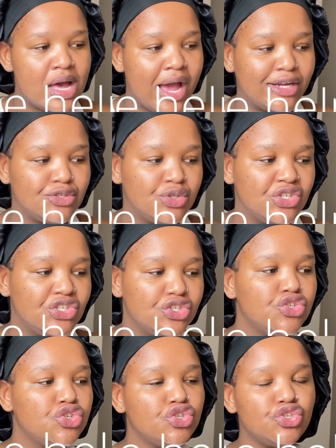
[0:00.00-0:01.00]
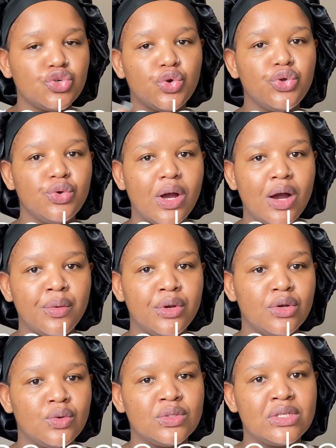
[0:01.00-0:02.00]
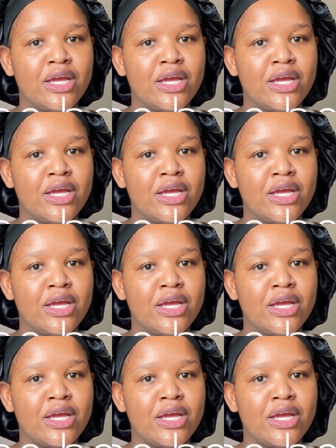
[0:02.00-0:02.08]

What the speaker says: I shouldn't just show you how it looks.